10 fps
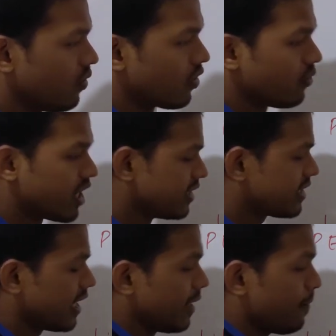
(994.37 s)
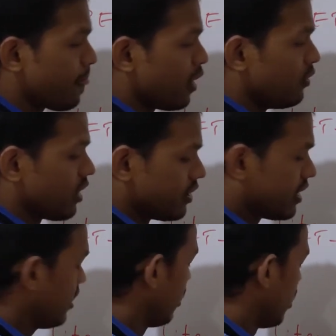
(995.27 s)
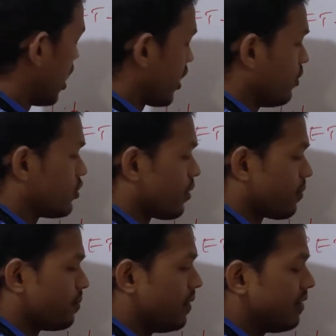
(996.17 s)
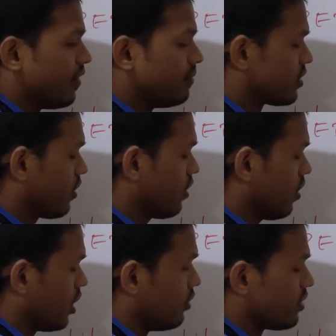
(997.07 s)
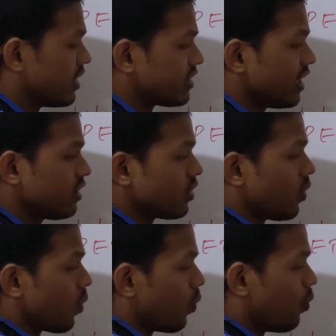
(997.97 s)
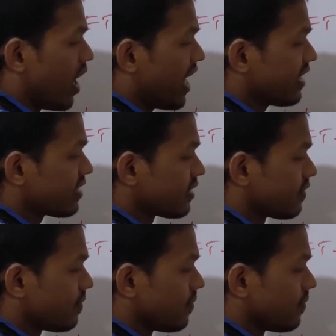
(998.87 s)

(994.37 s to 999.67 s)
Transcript: or we can say utensil are used for films roll, utensils, wires